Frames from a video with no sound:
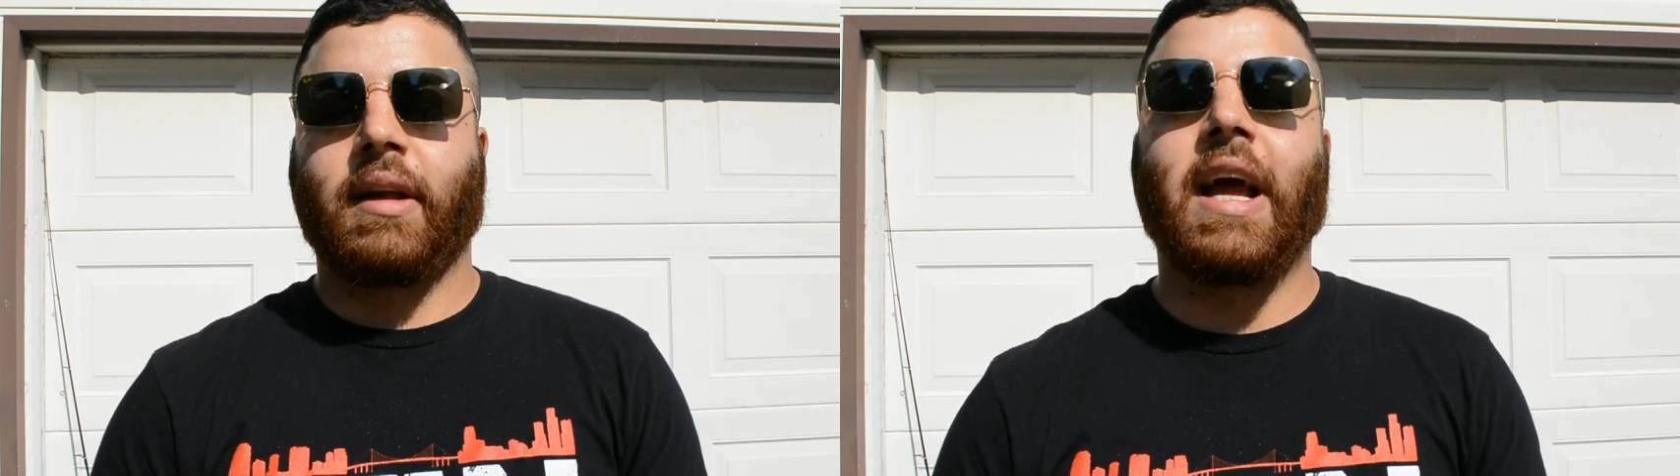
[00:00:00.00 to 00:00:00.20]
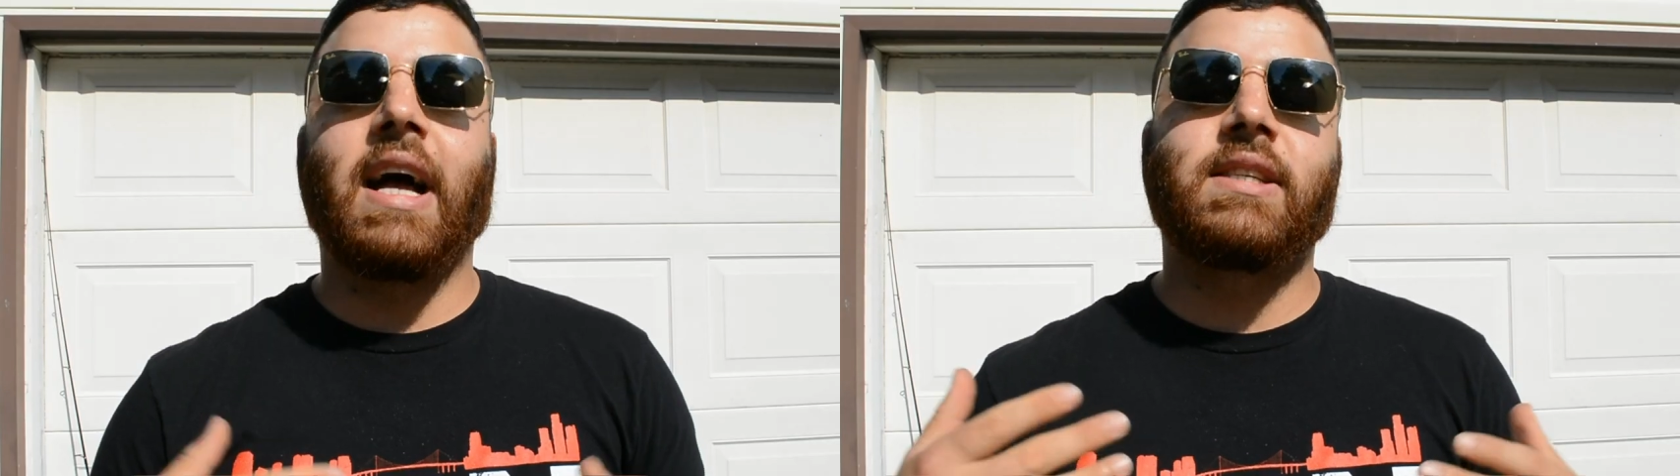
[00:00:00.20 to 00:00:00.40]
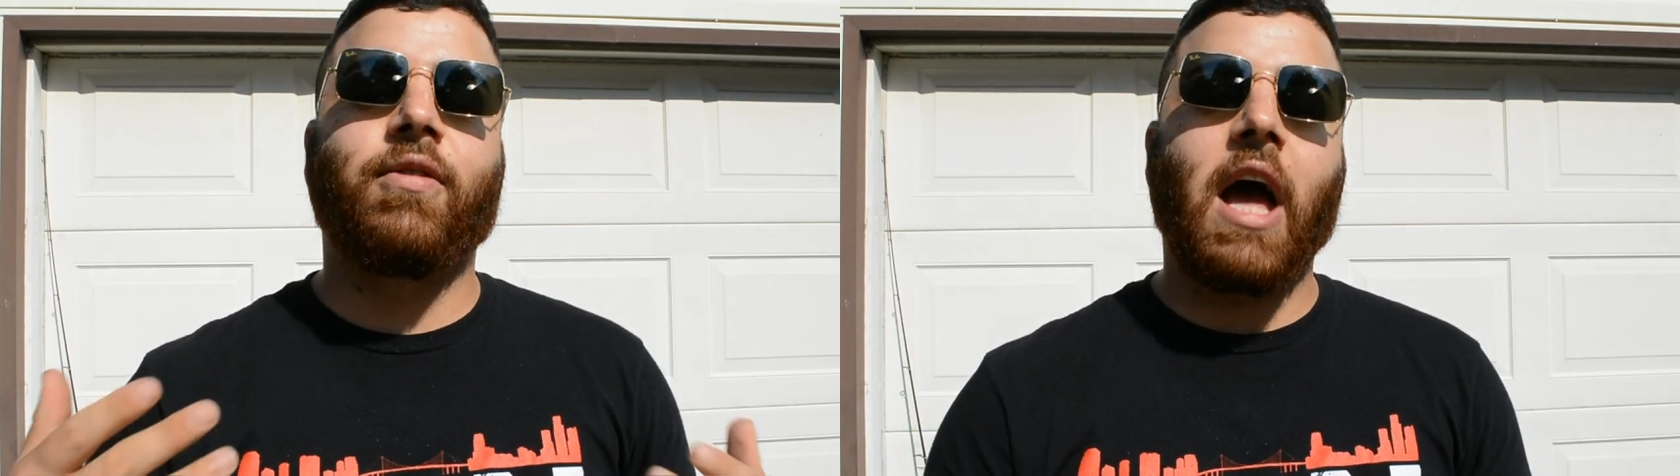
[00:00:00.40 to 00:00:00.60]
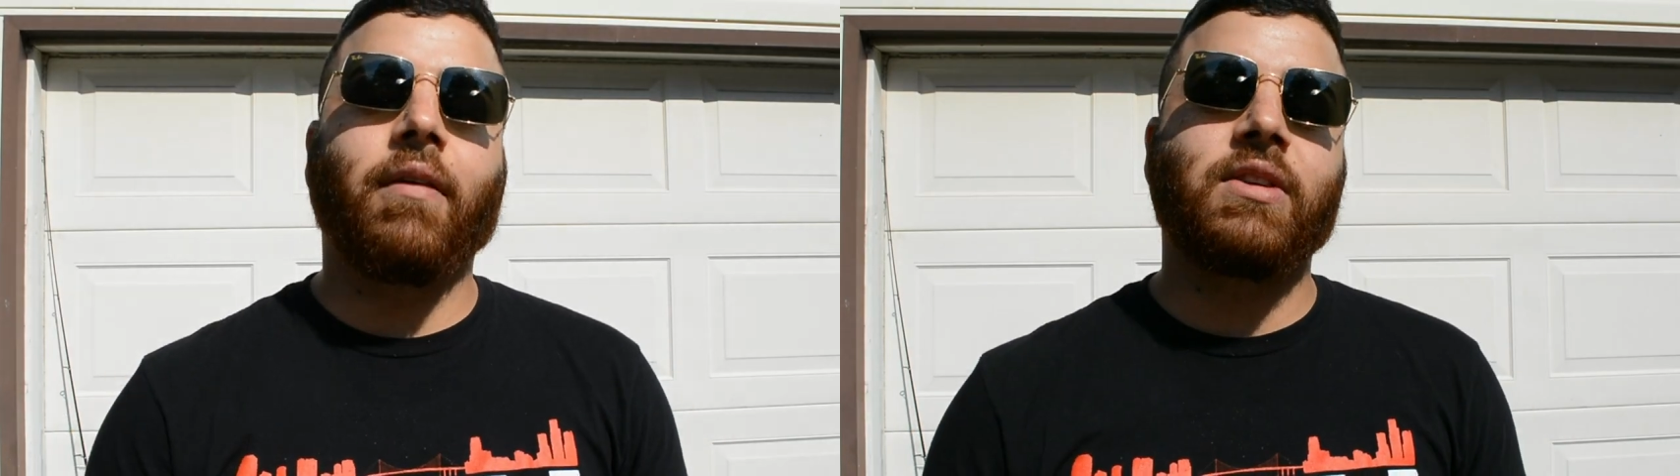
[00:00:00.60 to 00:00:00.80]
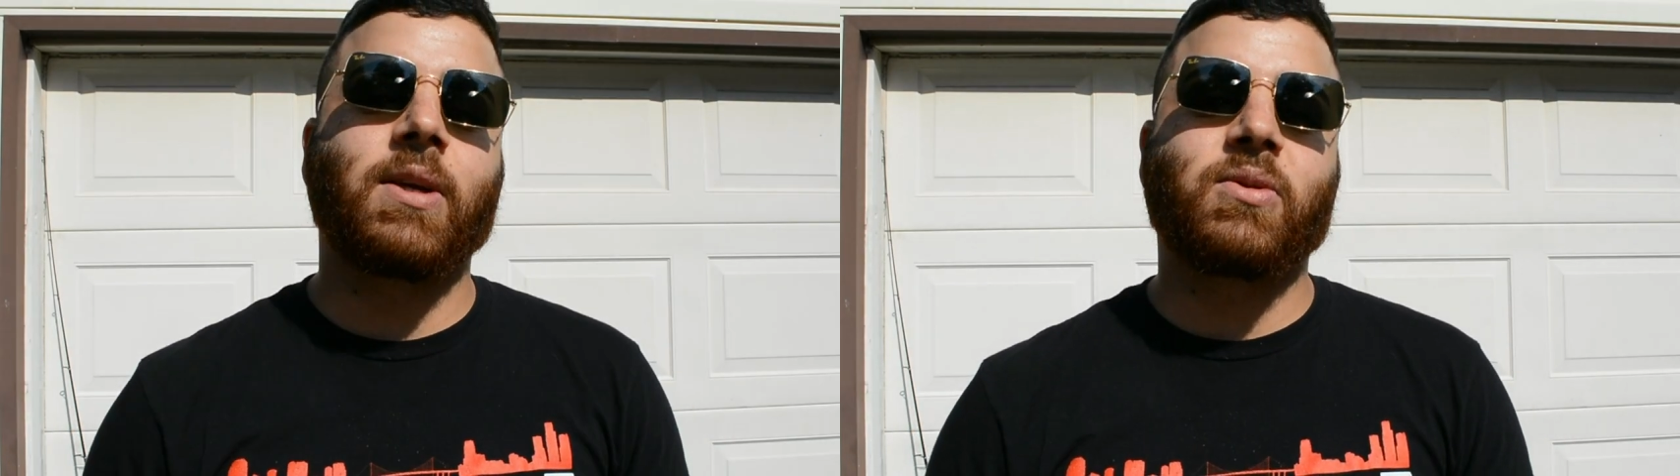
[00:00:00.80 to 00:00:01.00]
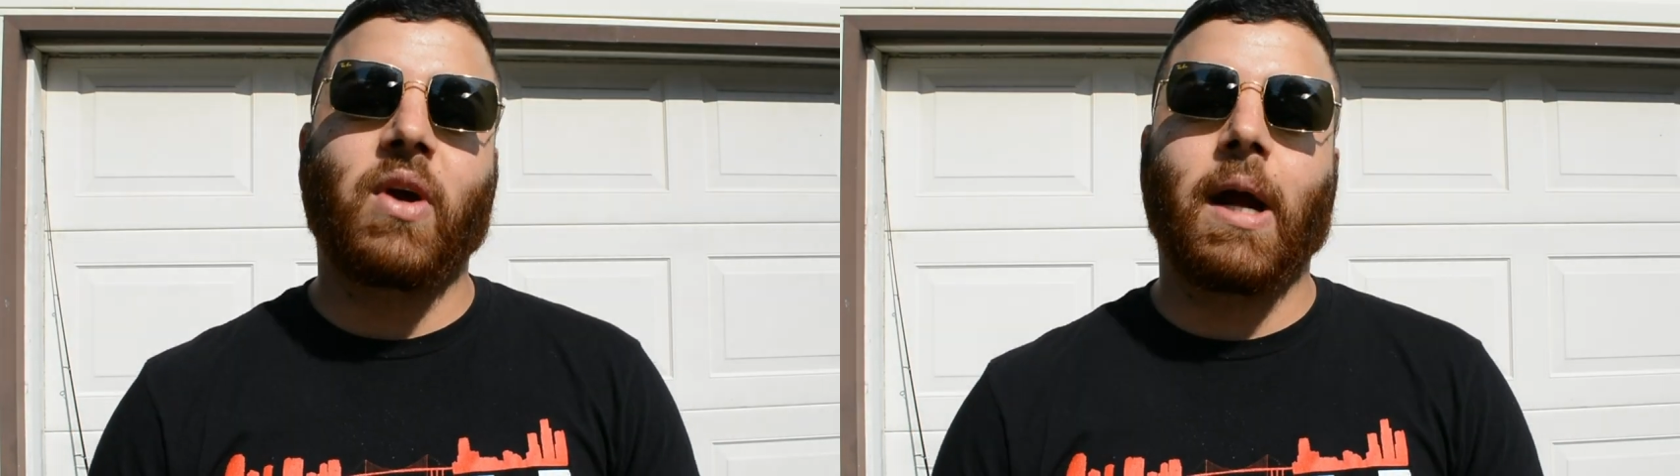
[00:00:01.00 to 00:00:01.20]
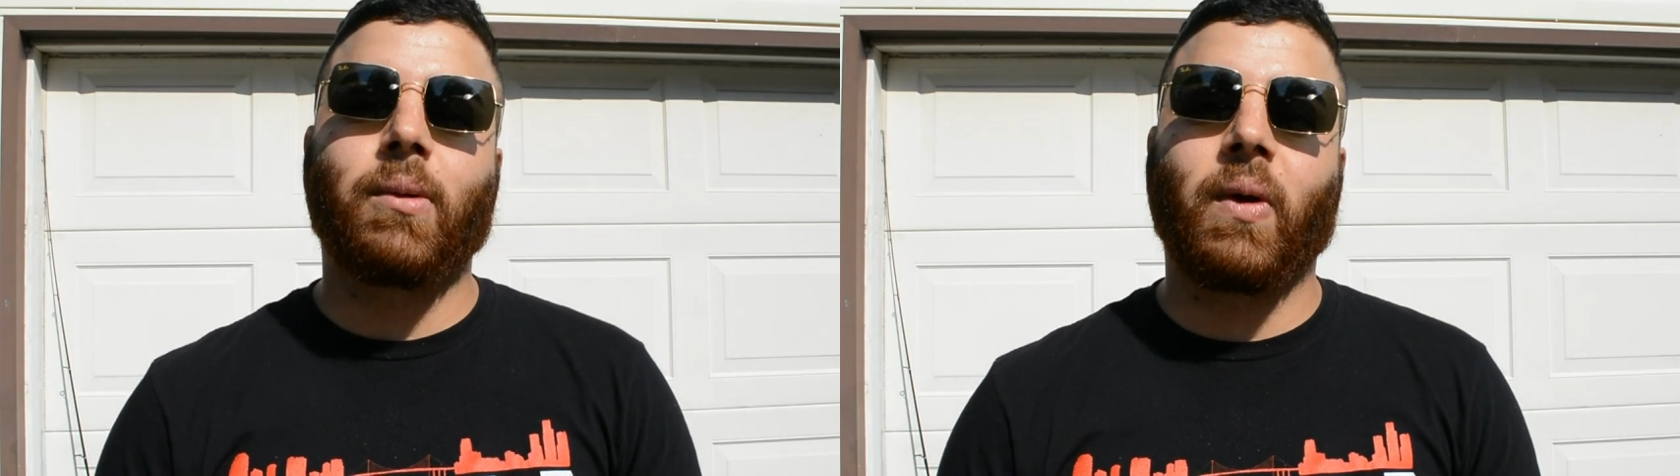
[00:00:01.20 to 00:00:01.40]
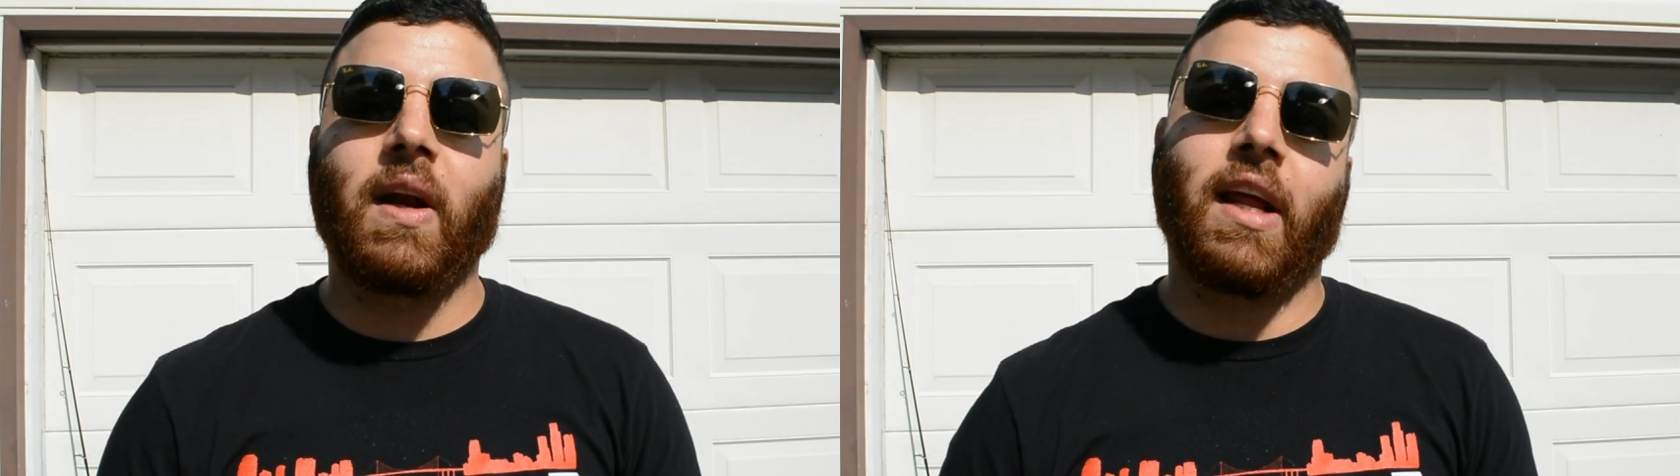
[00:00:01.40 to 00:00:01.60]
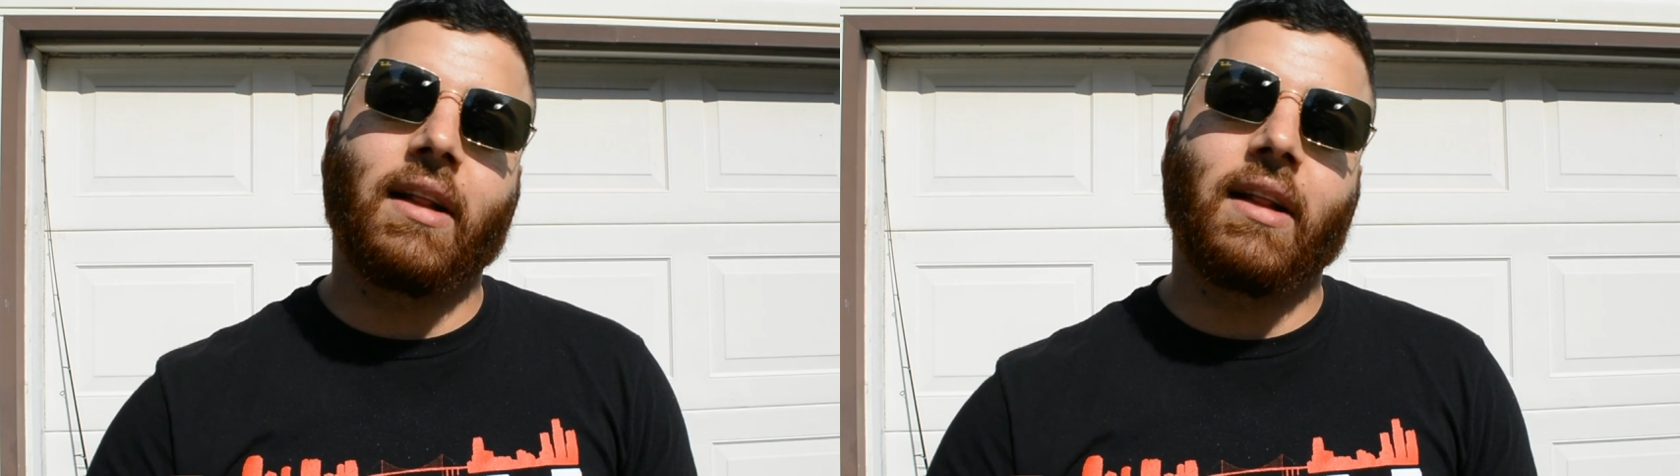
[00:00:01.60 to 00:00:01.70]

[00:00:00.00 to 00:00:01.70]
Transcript: Guys, if you haven't subscribed already,